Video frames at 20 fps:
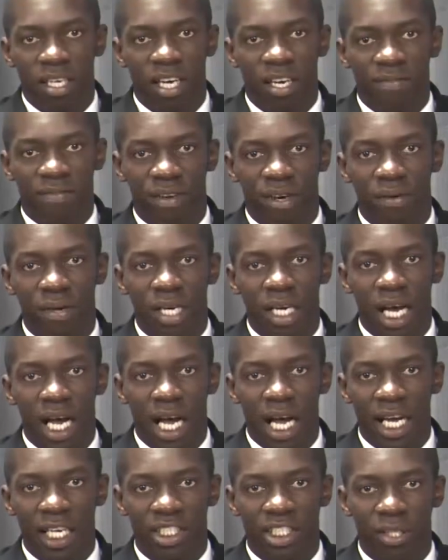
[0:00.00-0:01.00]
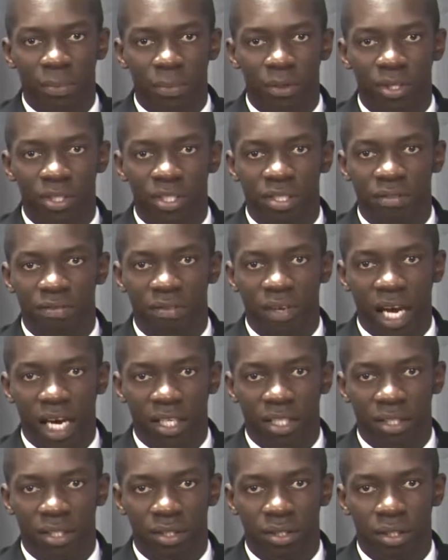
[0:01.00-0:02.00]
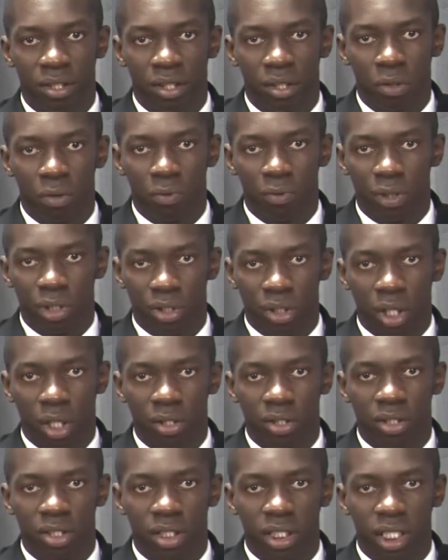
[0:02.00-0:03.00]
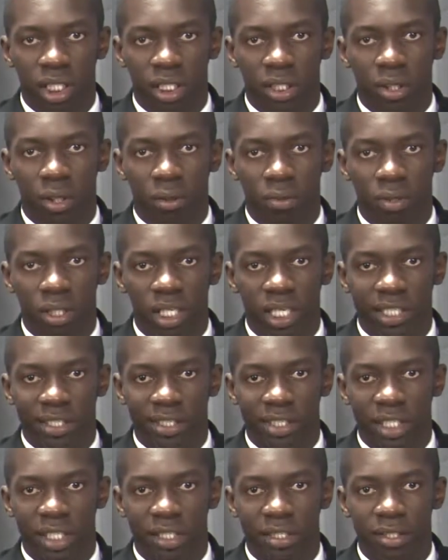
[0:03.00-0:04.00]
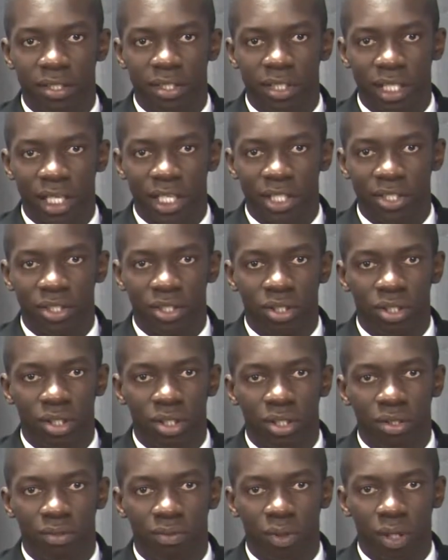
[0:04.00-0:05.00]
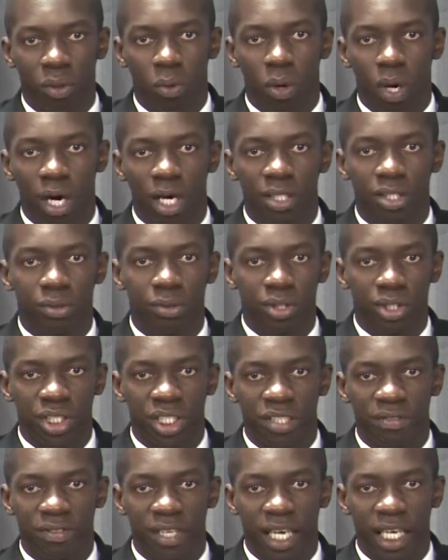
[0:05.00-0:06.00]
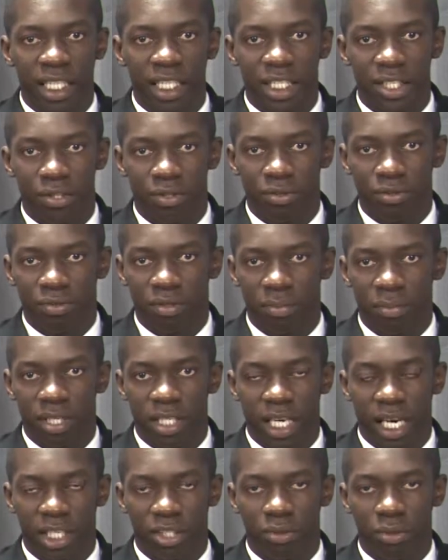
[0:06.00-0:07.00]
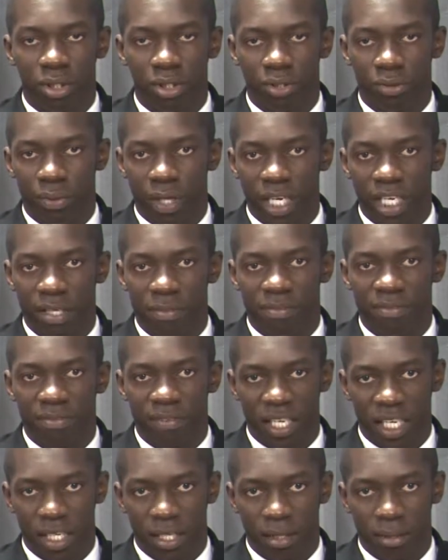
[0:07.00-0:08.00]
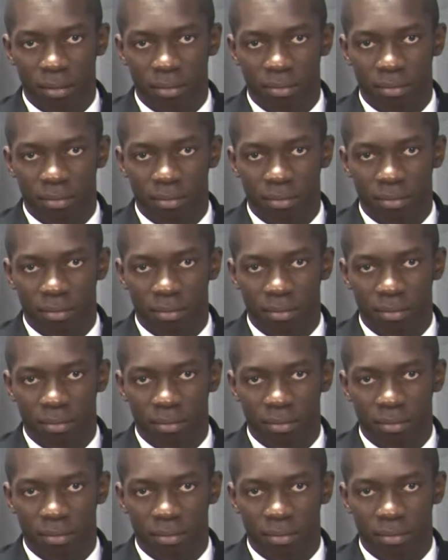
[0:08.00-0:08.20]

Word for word: a very high separation factor results in only a single stage required to achieve LEU from a natural uranium feed.